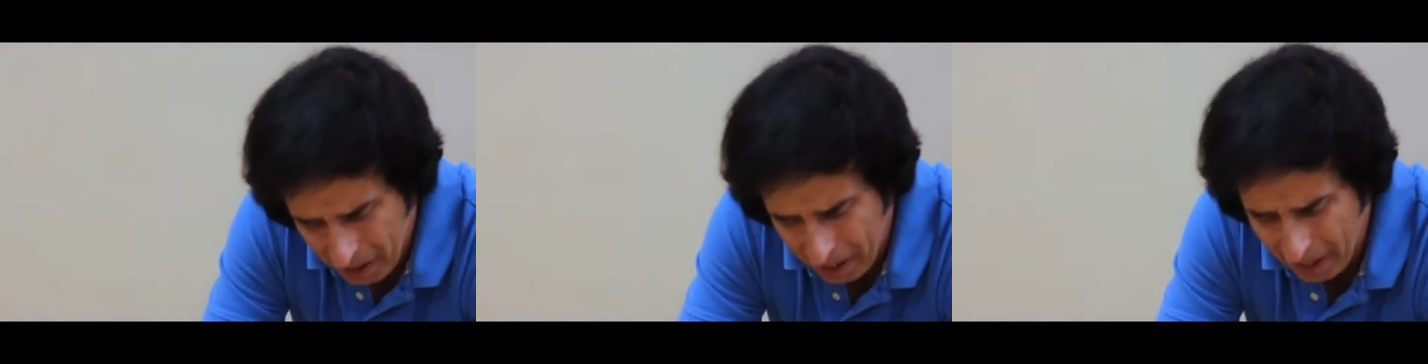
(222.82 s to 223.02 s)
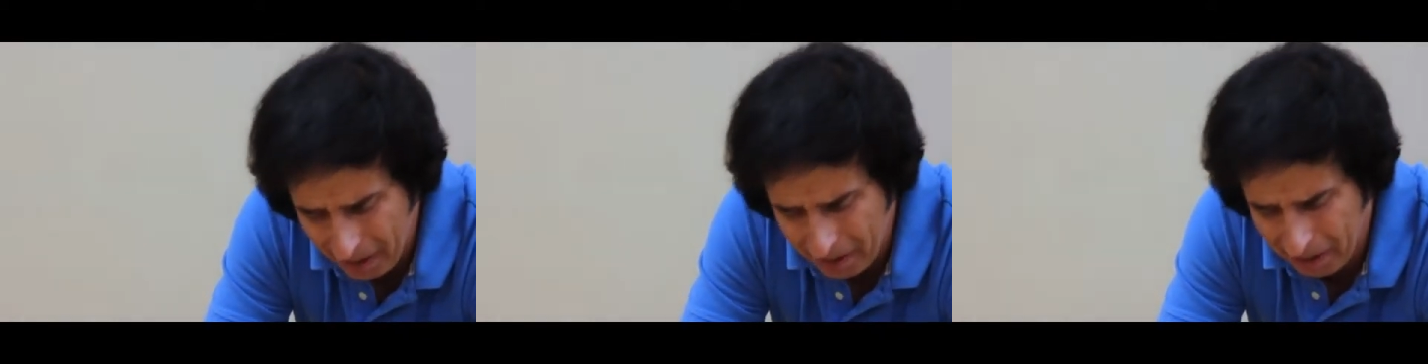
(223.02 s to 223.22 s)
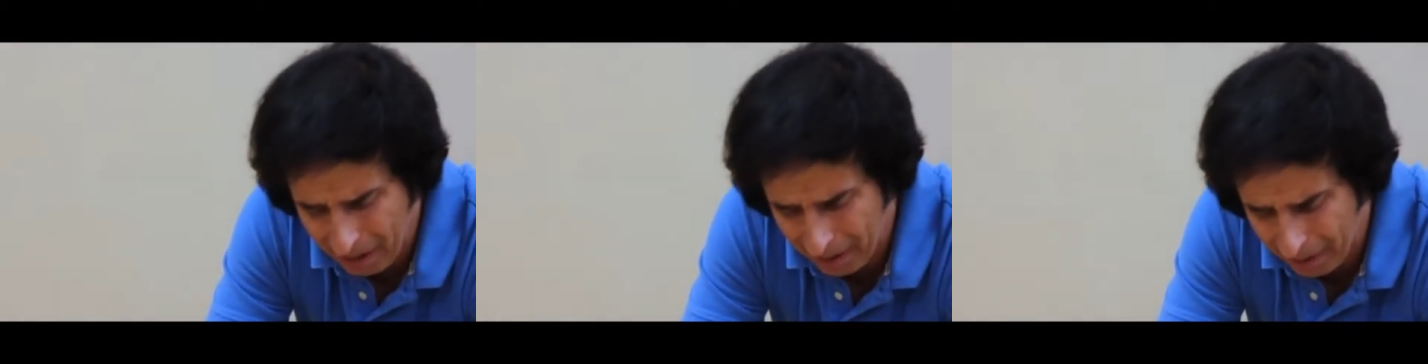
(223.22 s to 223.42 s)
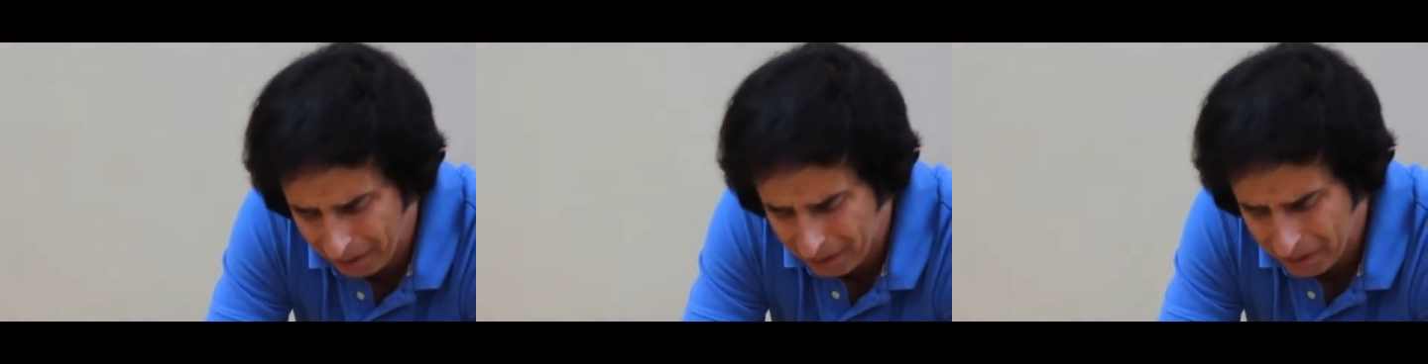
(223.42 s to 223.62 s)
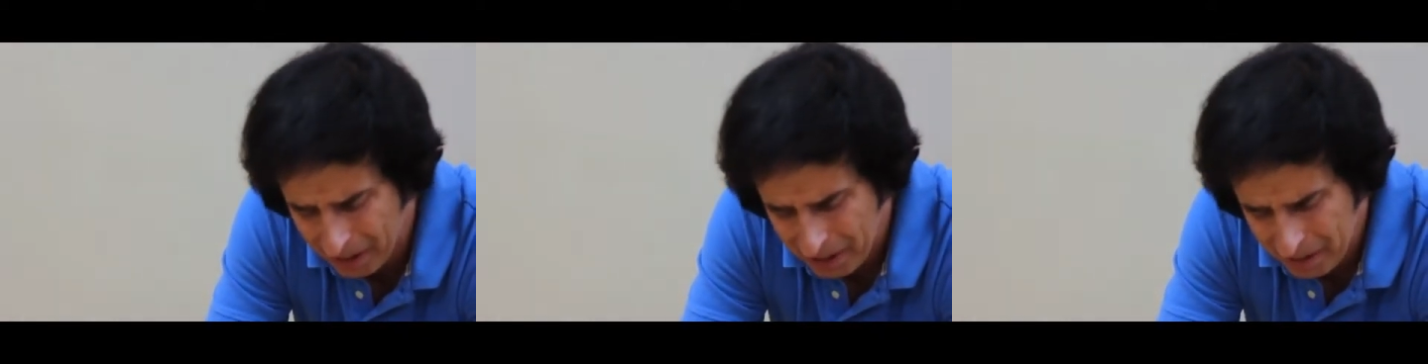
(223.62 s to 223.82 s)
And
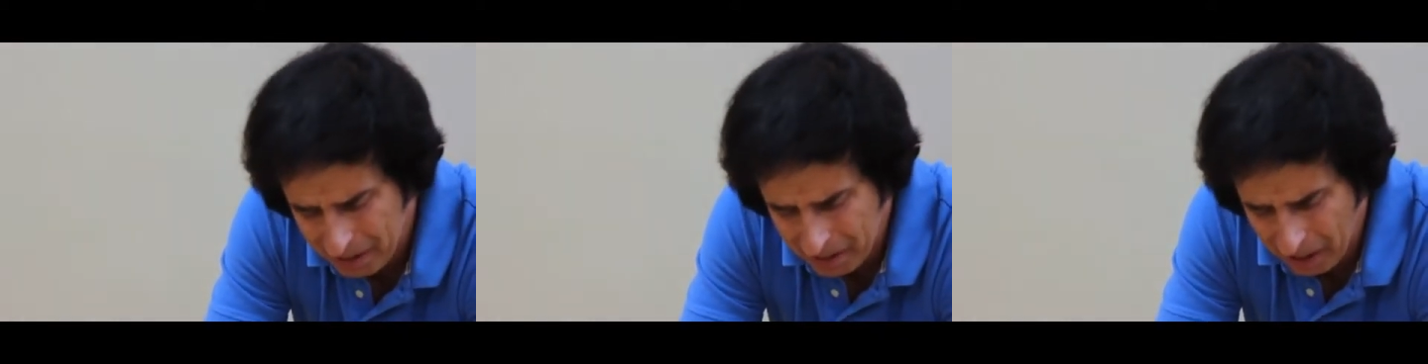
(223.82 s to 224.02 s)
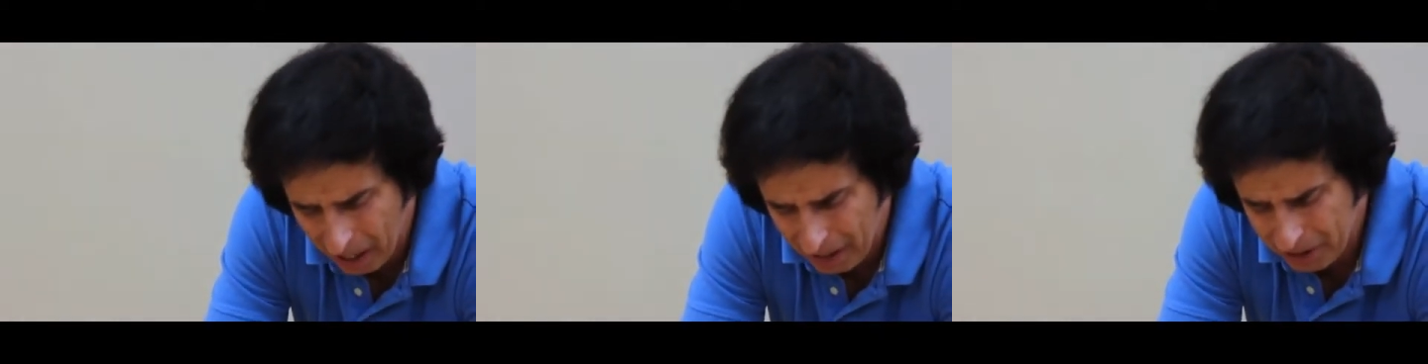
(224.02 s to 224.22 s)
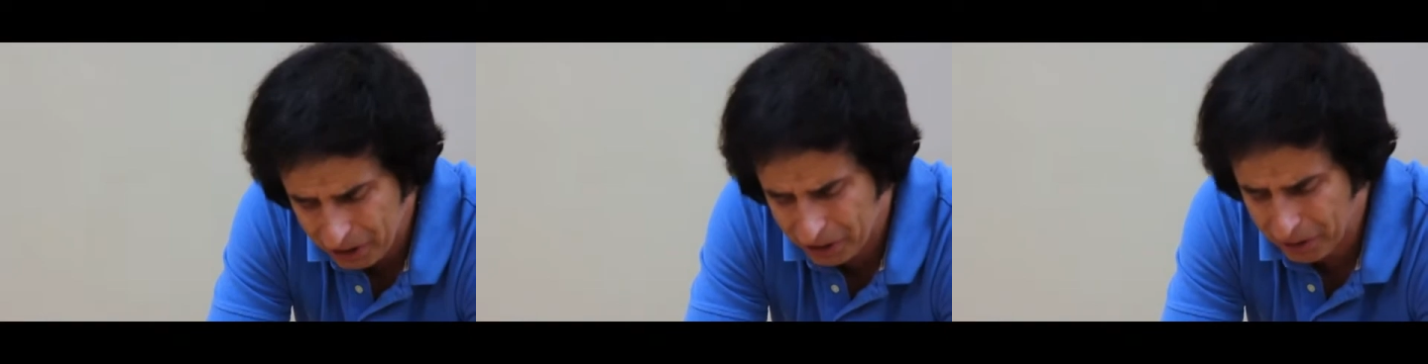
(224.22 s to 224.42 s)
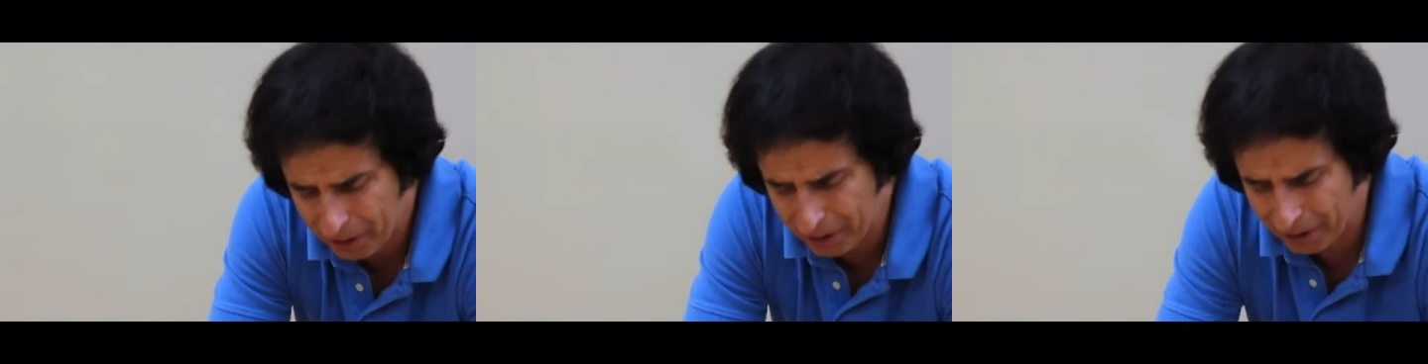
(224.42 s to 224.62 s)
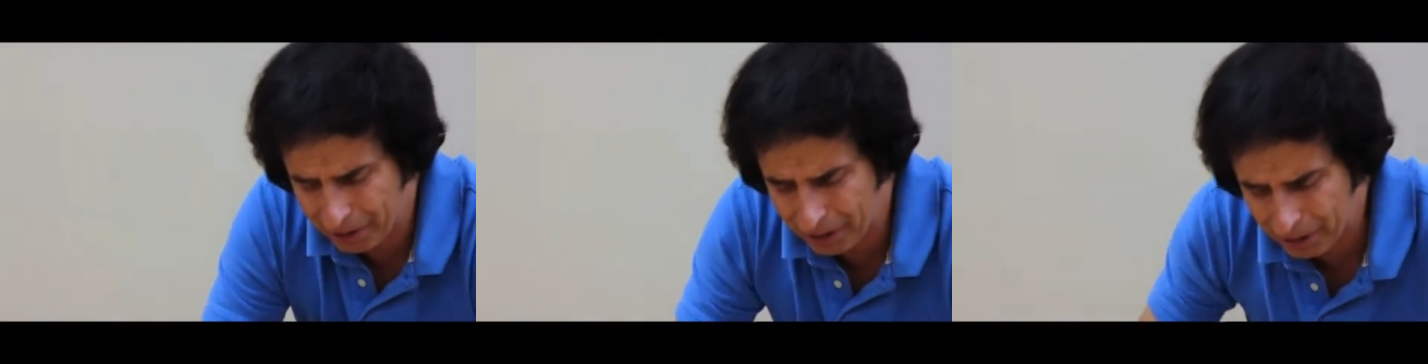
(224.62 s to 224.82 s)
I stood
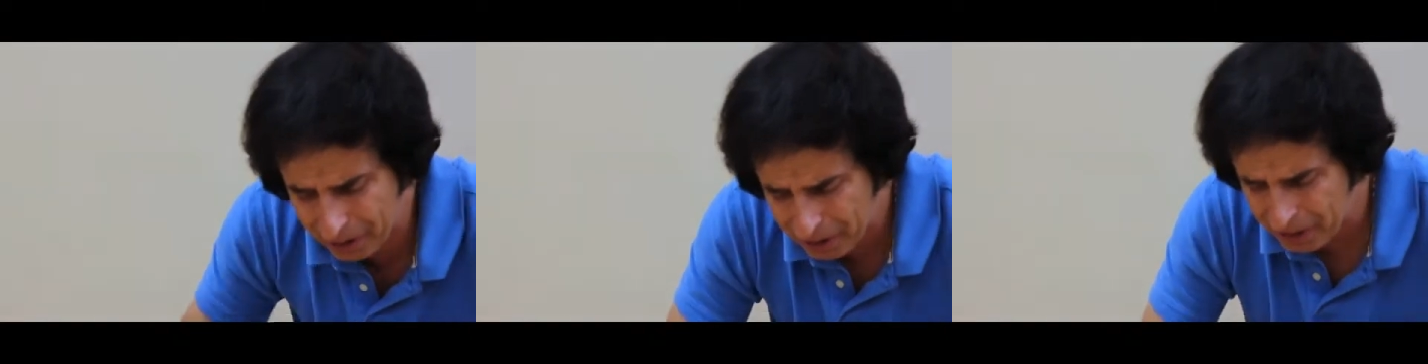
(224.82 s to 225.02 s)
there